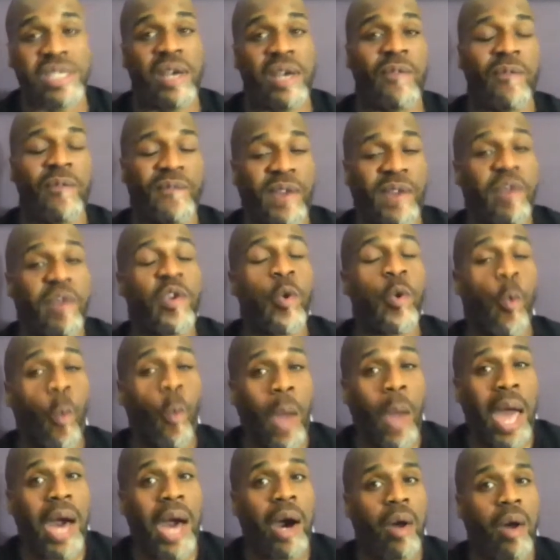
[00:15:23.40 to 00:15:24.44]
very
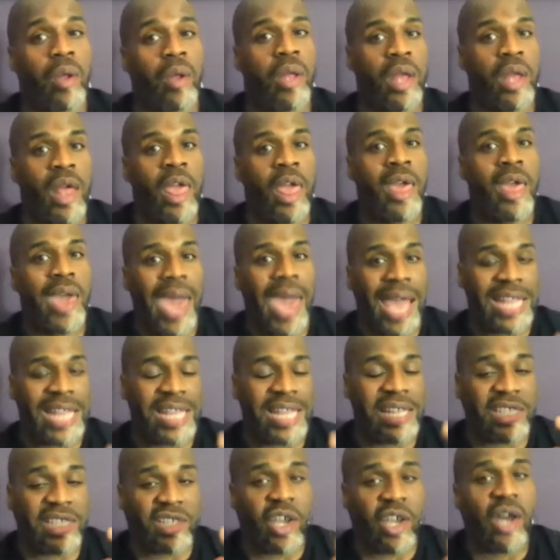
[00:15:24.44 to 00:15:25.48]
well, and
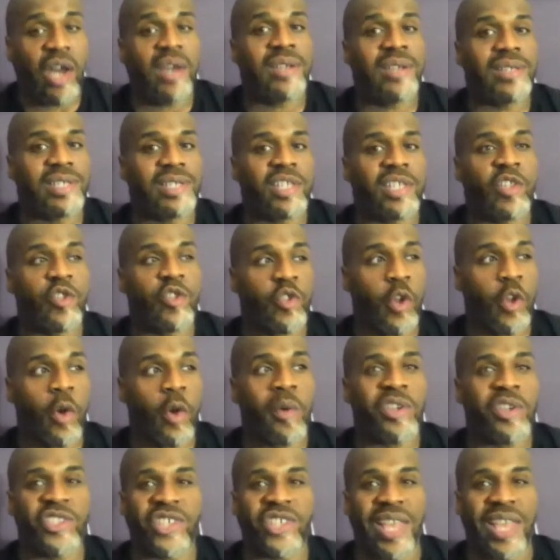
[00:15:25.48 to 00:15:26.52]
it does
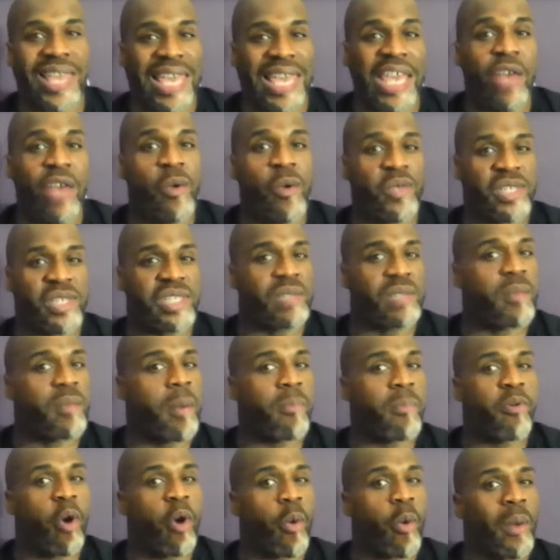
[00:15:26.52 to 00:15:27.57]
nourish the ecosystem of
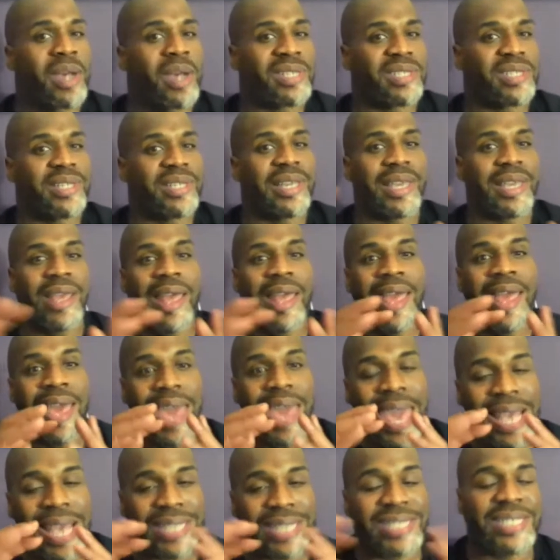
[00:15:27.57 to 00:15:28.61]
pro wrestling
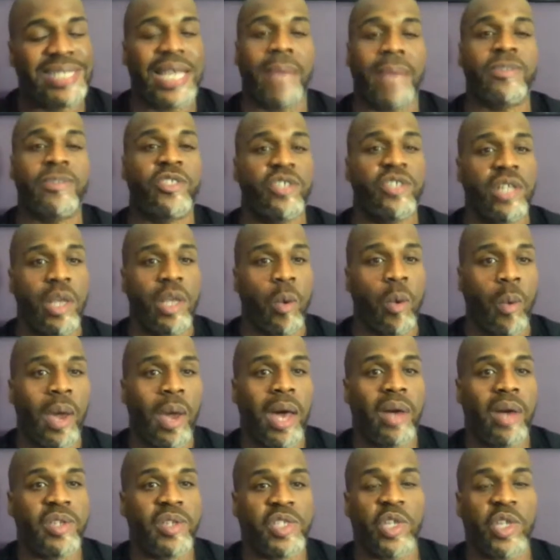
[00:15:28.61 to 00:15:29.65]
exceptionally
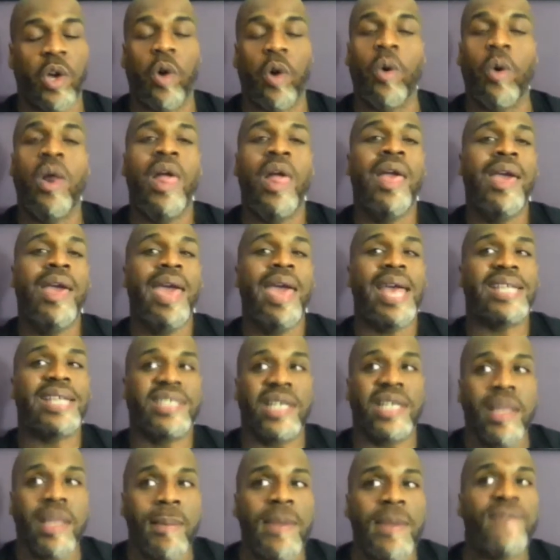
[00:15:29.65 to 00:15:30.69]
well. So it's
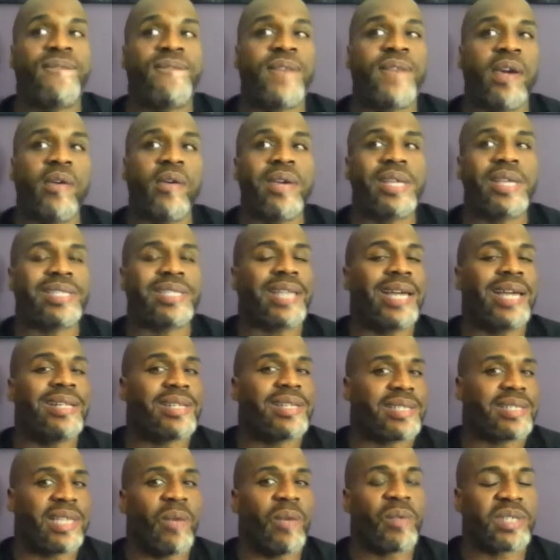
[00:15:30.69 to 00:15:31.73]
going to be very exciting to
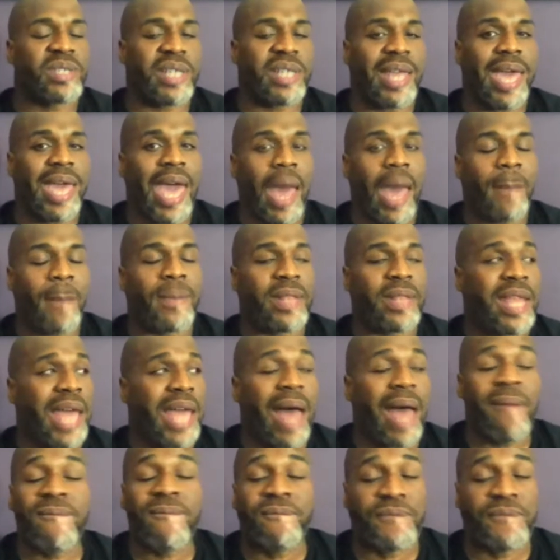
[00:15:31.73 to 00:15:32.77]
see what's going to happen. Like
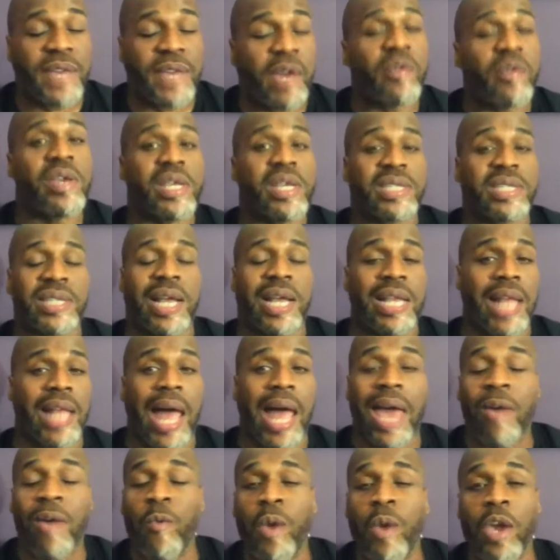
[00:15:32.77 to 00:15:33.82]
I'm very excited.
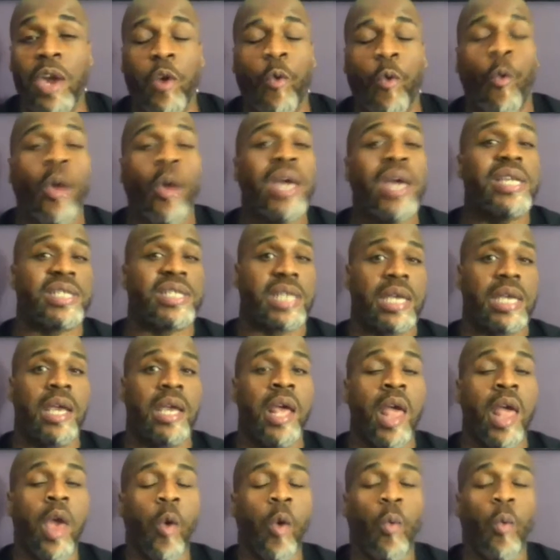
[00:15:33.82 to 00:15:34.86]
I went crazy
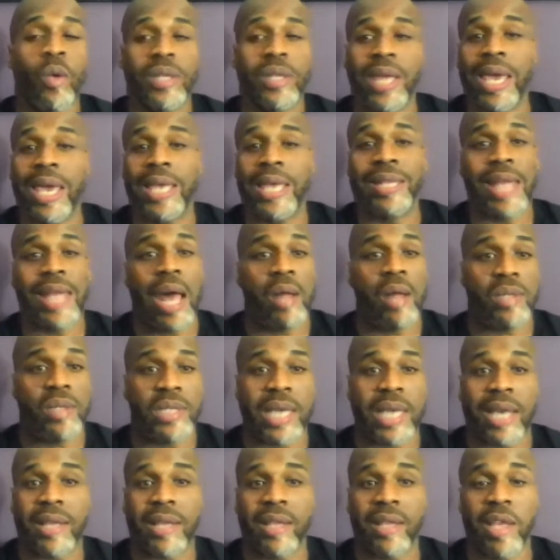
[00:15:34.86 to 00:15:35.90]
when they announced
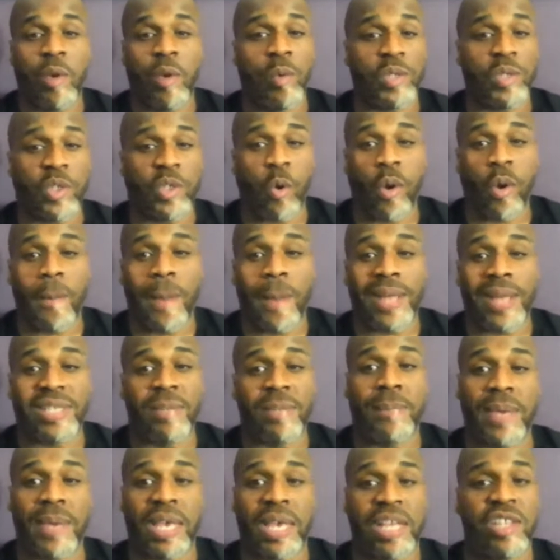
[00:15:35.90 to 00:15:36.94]
that it was going back to
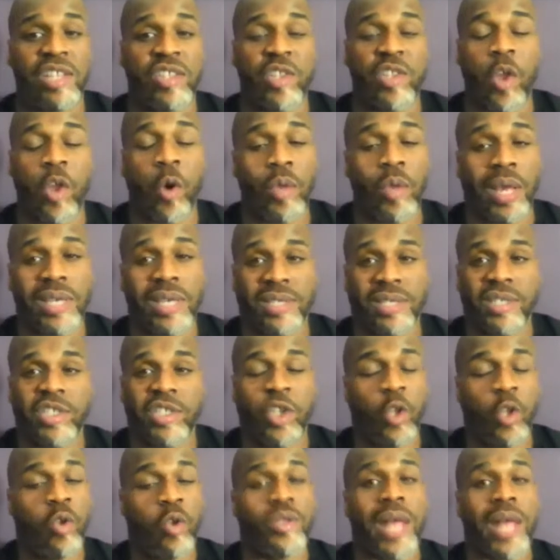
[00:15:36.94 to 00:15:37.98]
being known as
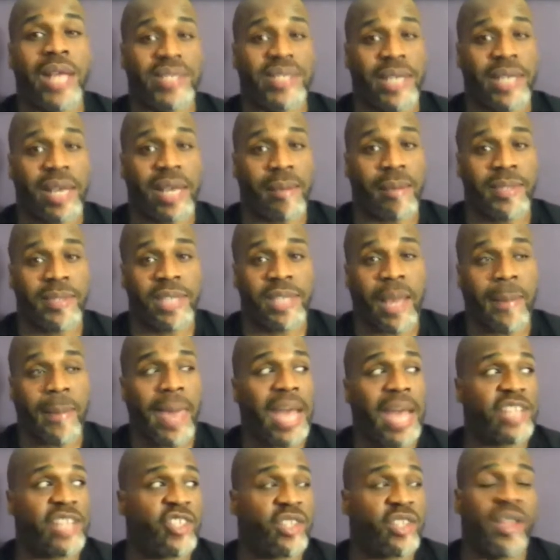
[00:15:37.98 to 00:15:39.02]
Total Nonstop
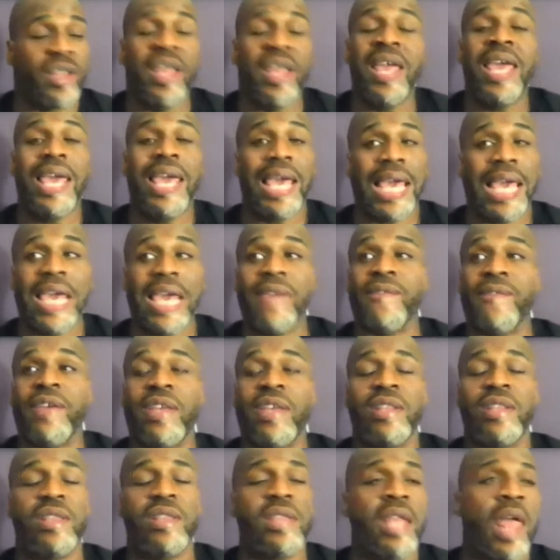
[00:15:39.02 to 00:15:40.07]
Action.
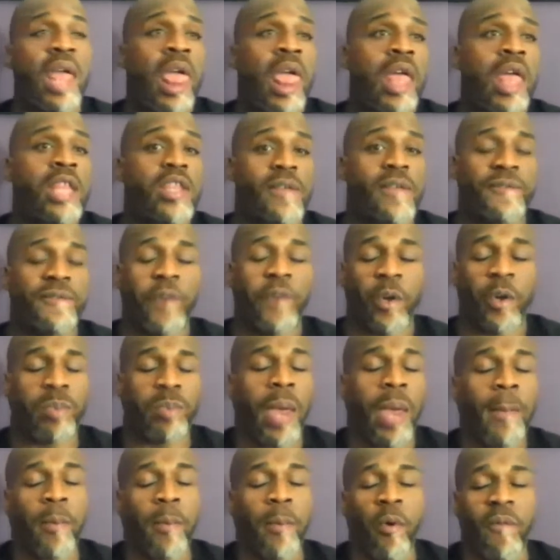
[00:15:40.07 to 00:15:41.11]
Even the first
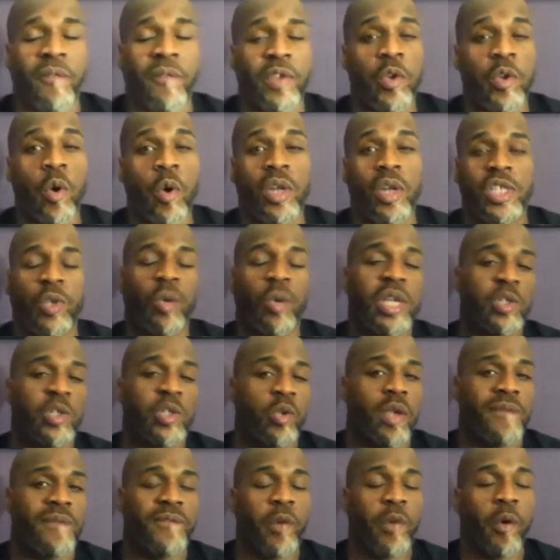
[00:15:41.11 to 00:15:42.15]
pay-per-view of
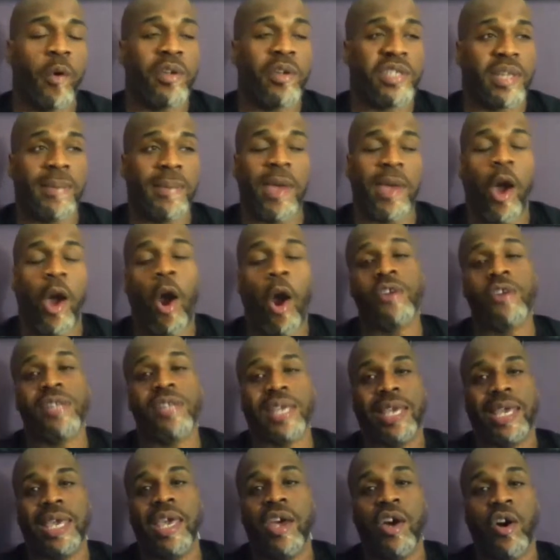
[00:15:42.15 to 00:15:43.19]
2024 is going to be Hard to
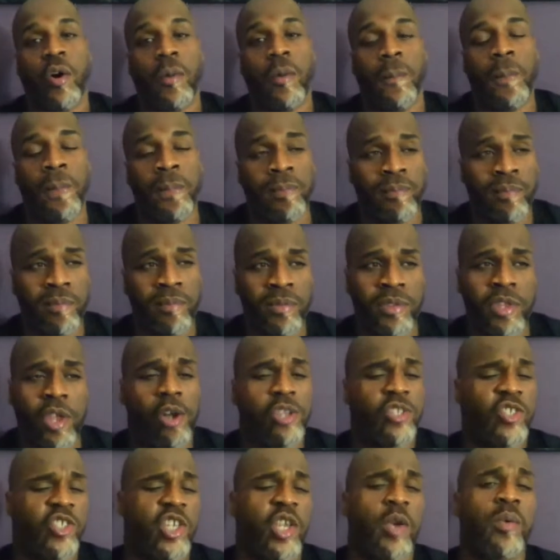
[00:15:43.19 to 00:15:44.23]
Kill
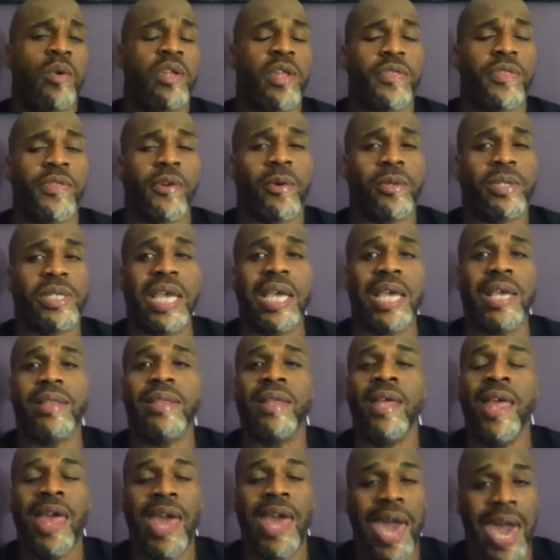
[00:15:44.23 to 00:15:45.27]
on January the 13th.
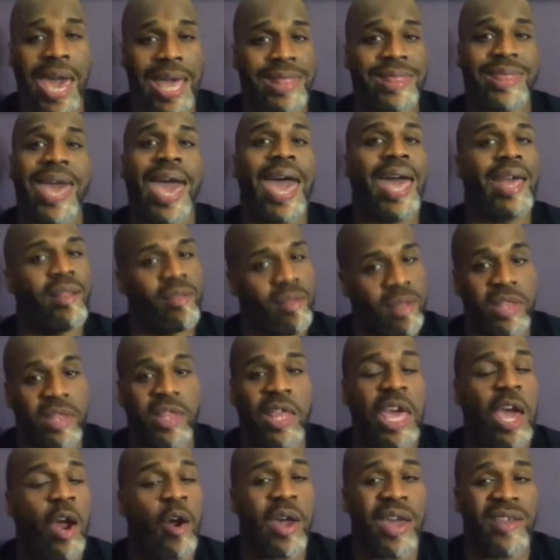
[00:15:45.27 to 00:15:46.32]
And
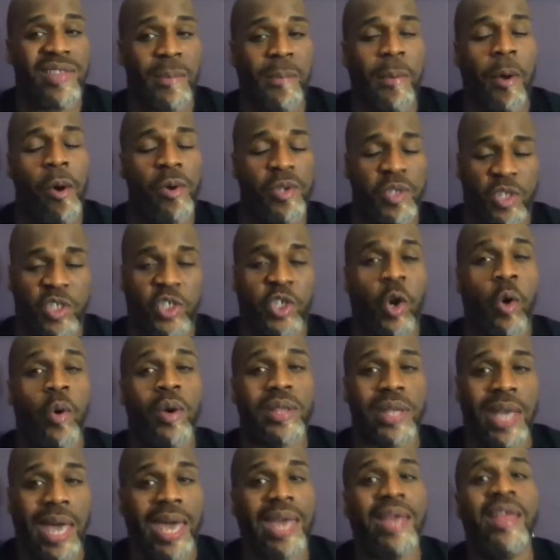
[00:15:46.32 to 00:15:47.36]
they already had the poster
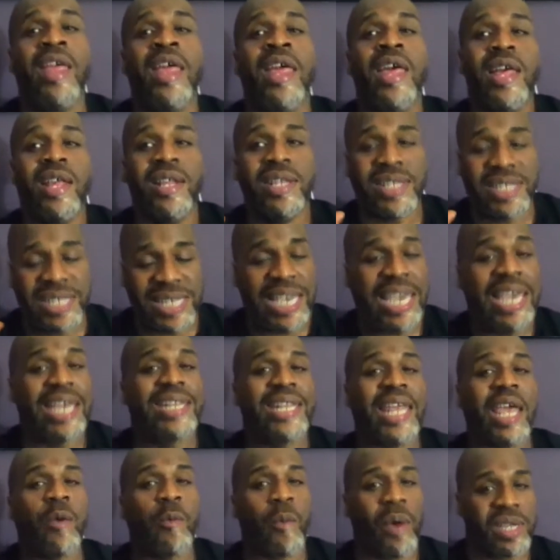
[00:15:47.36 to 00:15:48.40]
showing that
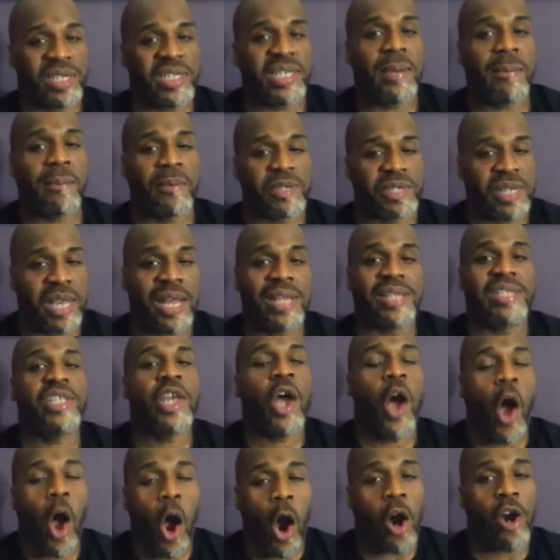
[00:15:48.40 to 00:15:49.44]
TNA Wrestling presents
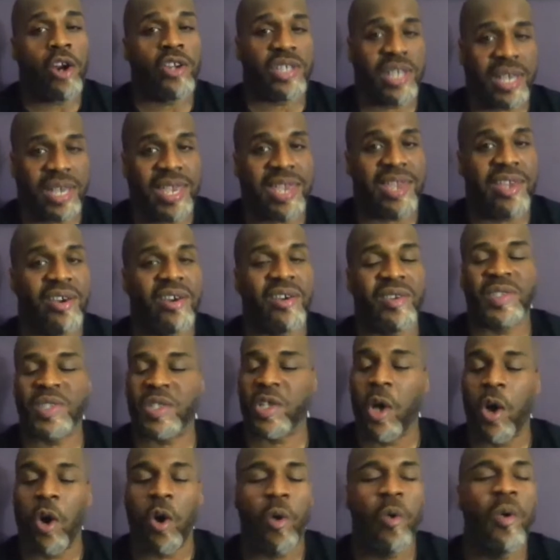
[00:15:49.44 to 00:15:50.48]
Hard to Kill.
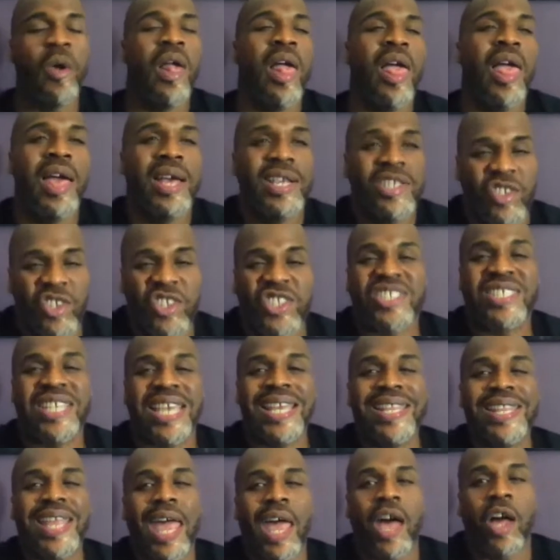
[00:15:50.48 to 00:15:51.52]
So just
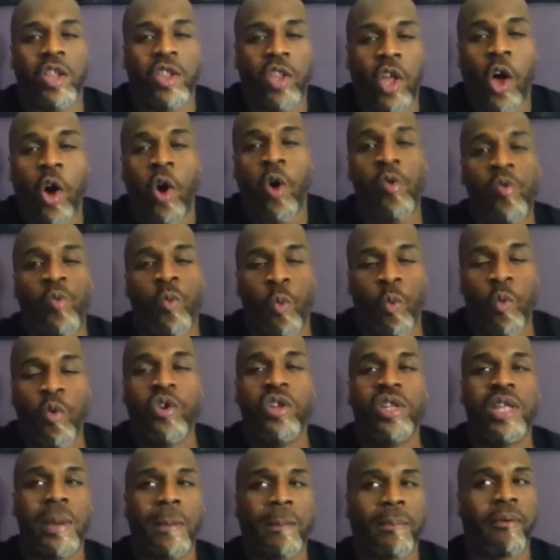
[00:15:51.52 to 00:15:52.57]
seeing that alone
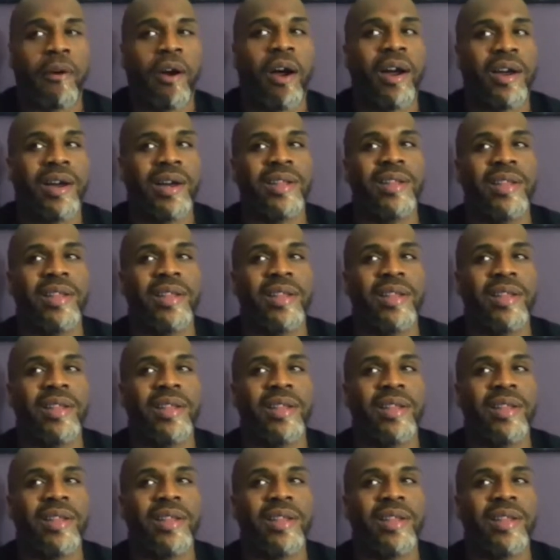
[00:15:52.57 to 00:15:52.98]
really brought